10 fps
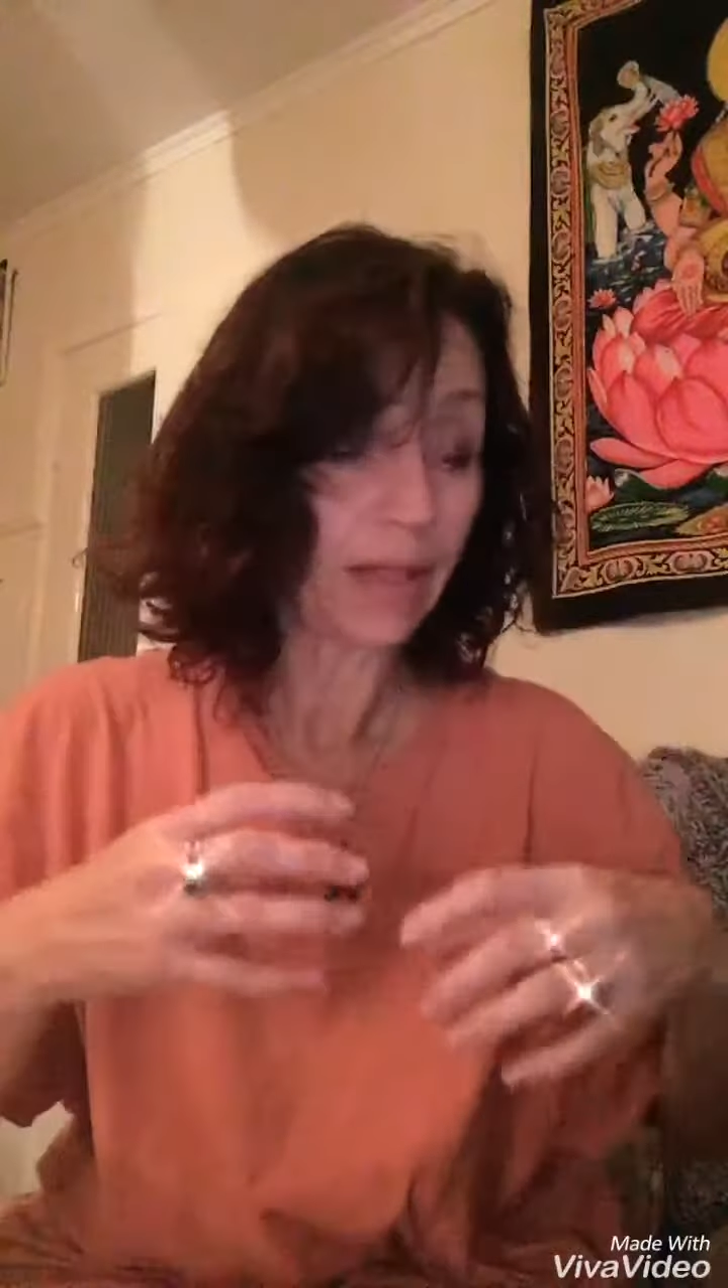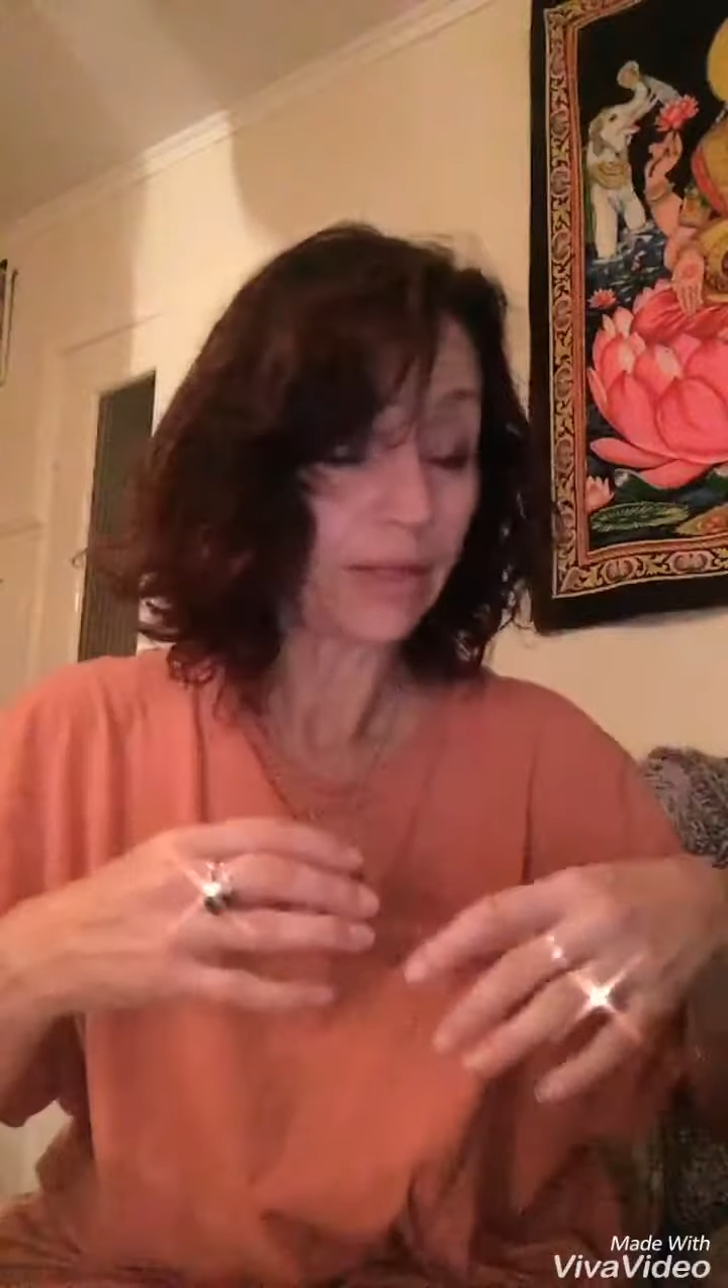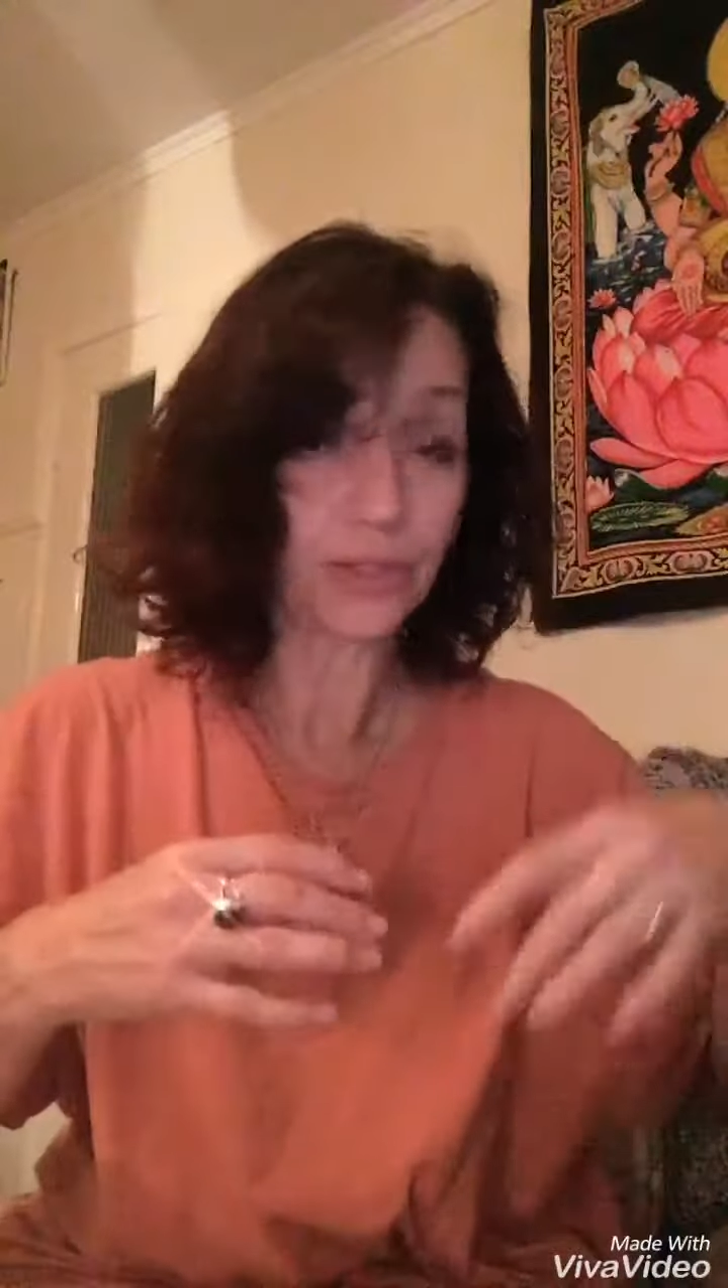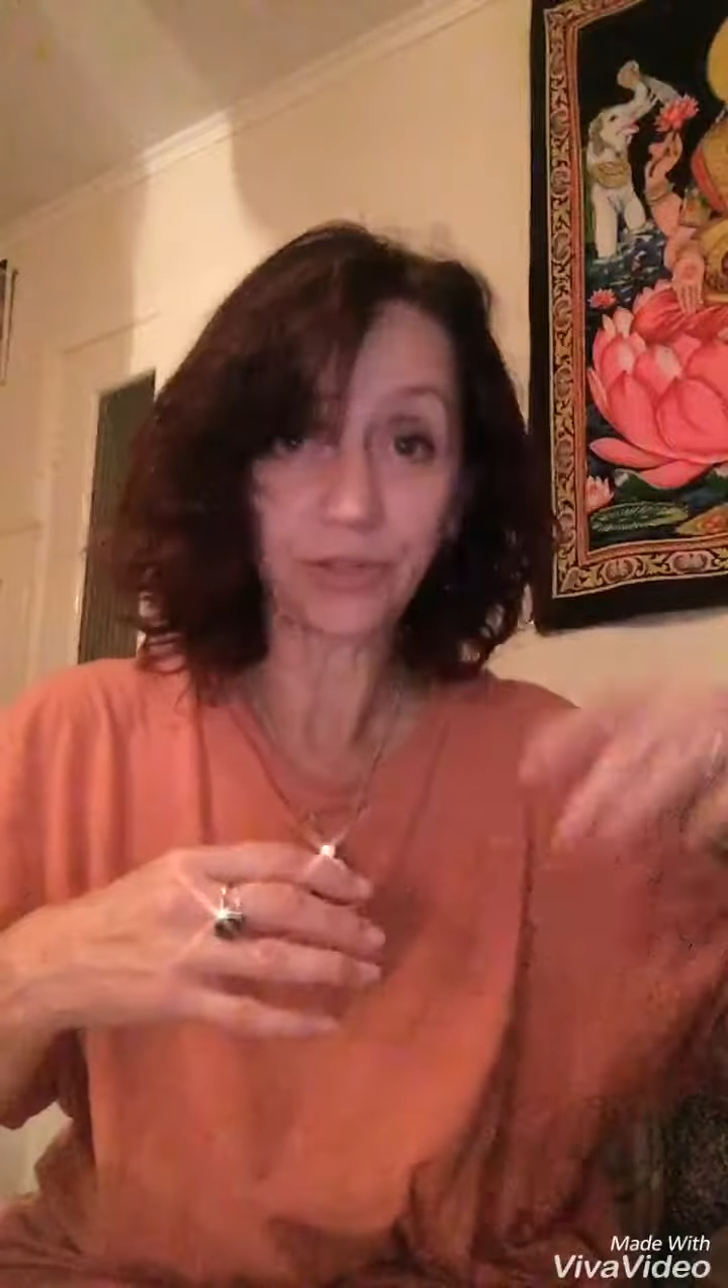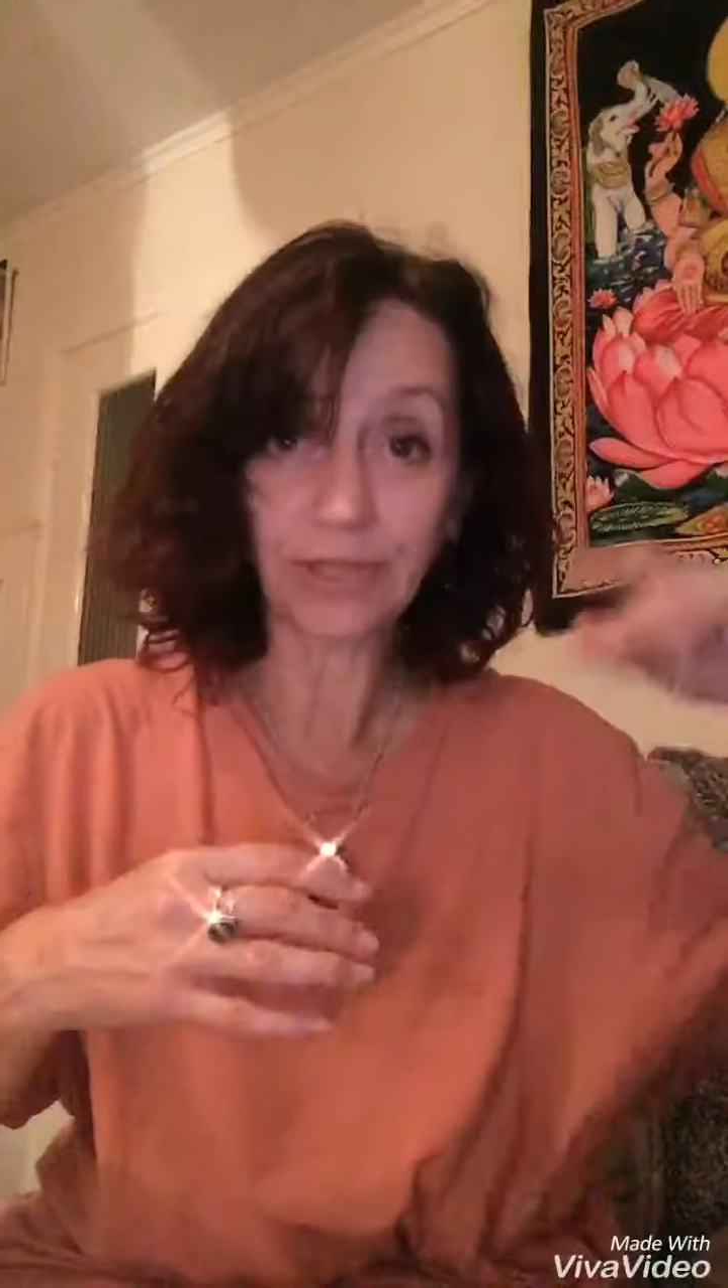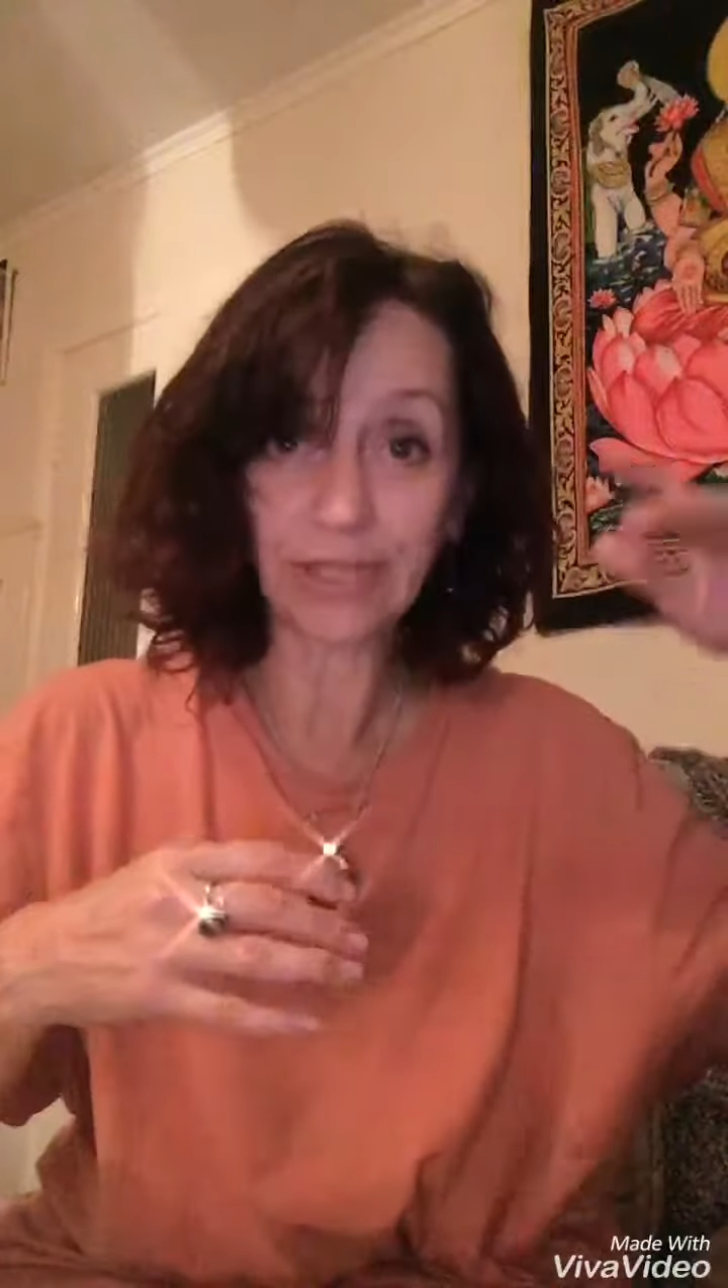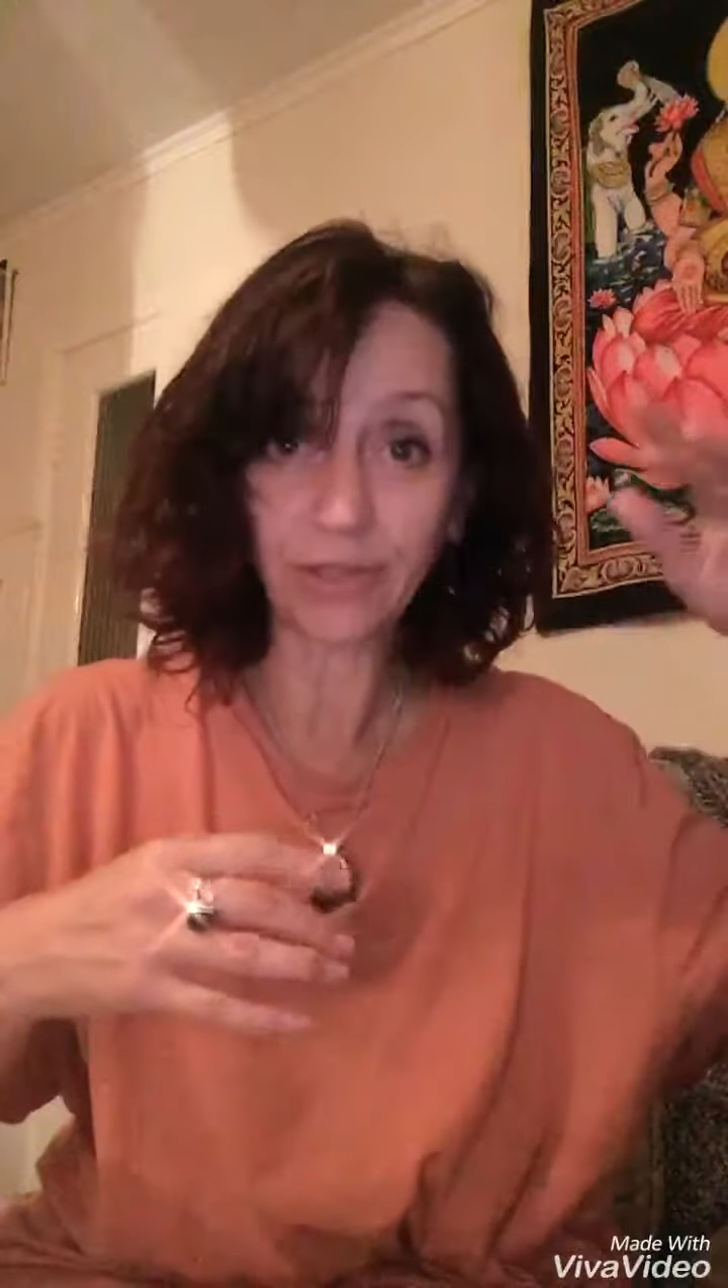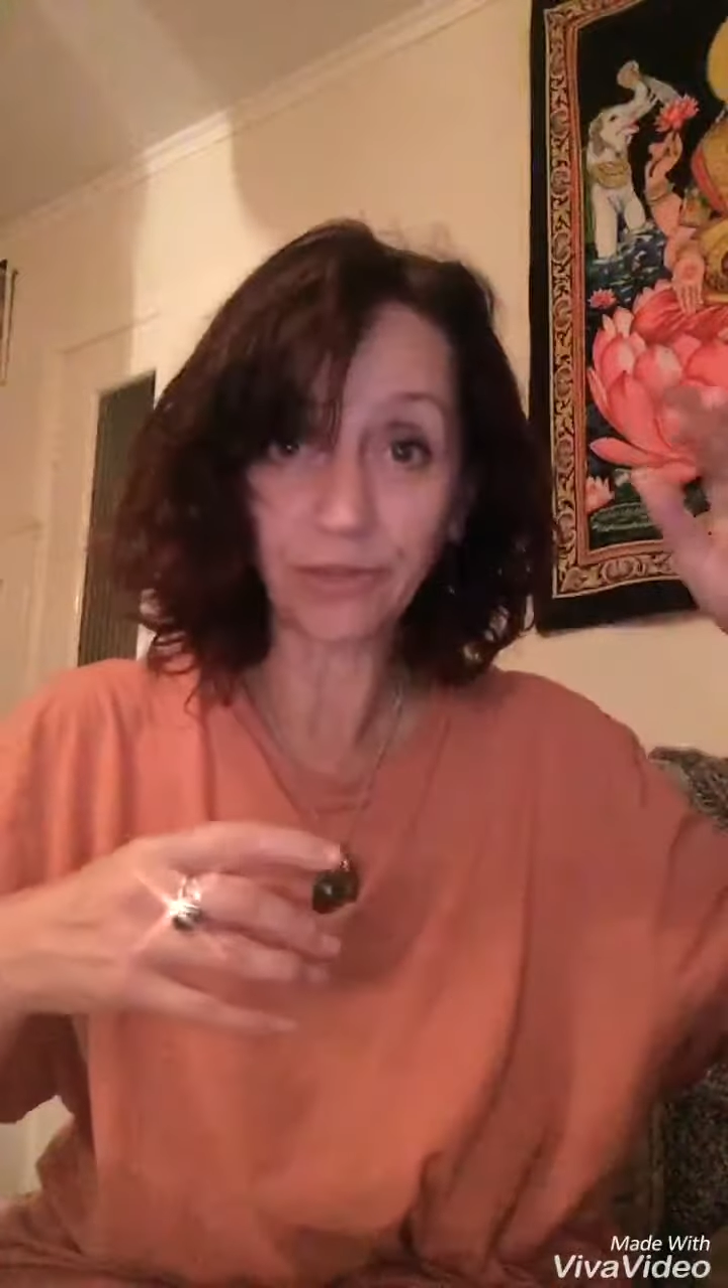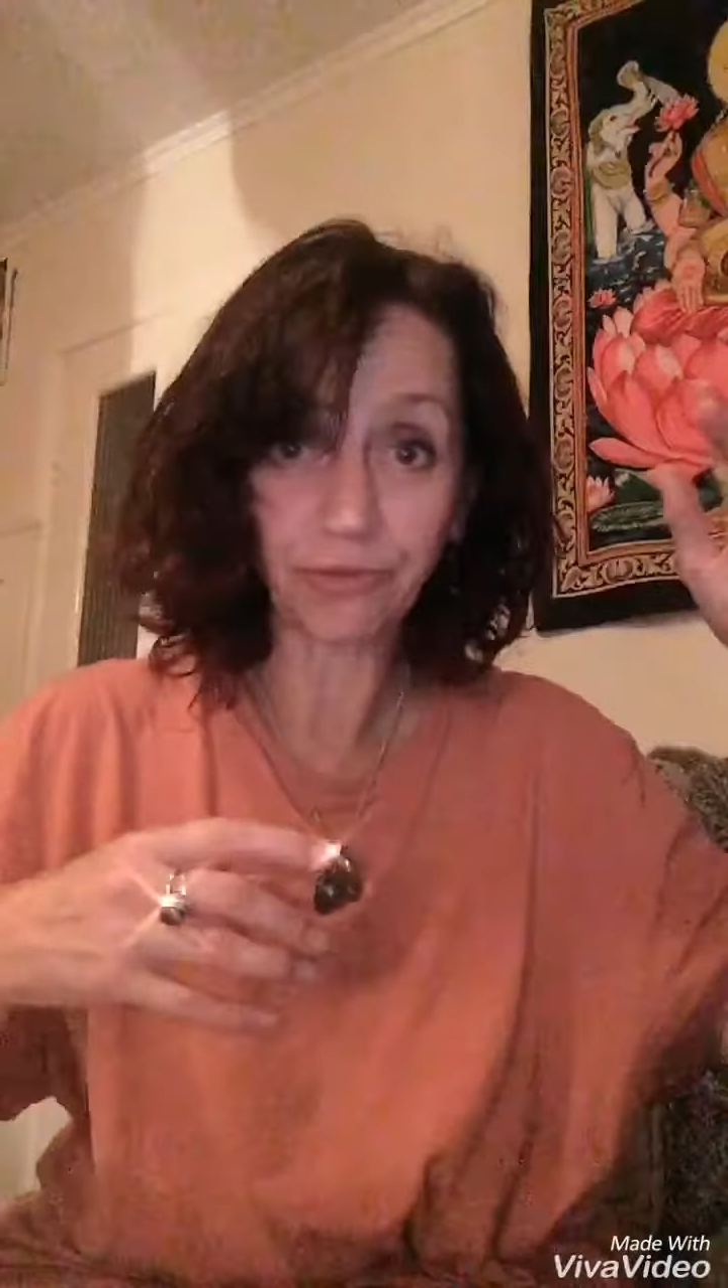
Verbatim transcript: the trees